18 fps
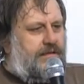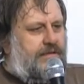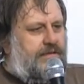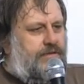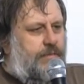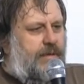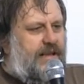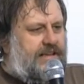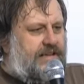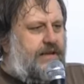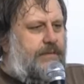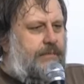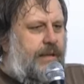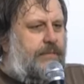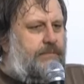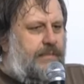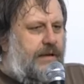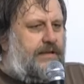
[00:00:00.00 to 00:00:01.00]
you must
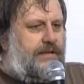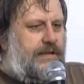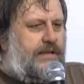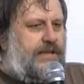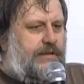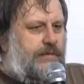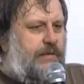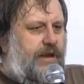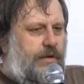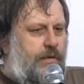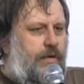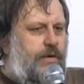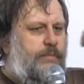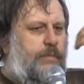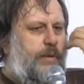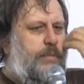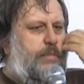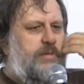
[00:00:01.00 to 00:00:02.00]
remember this. We are all
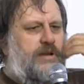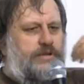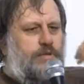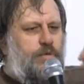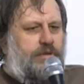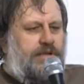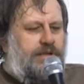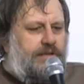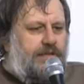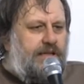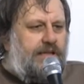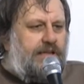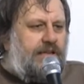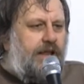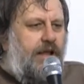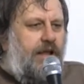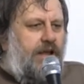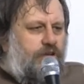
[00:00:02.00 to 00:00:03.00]
probably doing this.